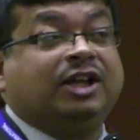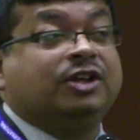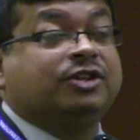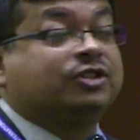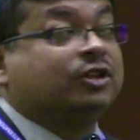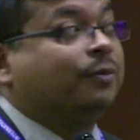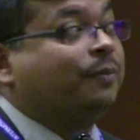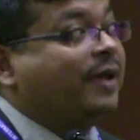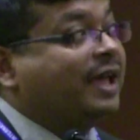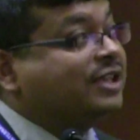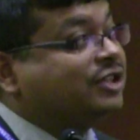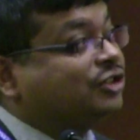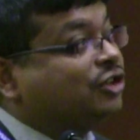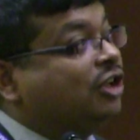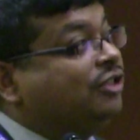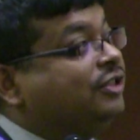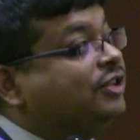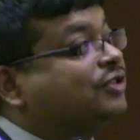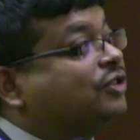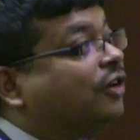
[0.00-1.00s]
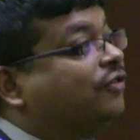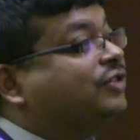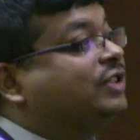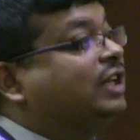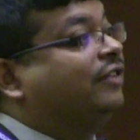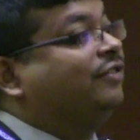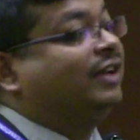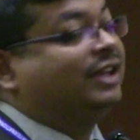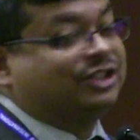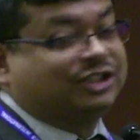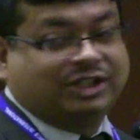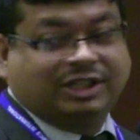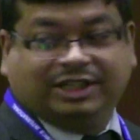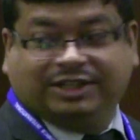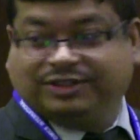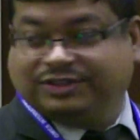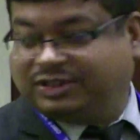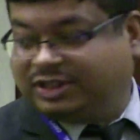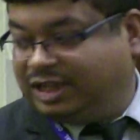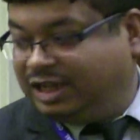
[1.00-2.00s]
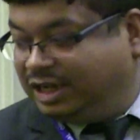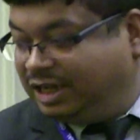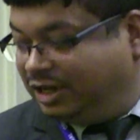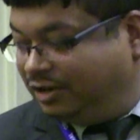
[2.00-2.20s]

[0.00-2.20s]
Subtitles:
So based on these observations,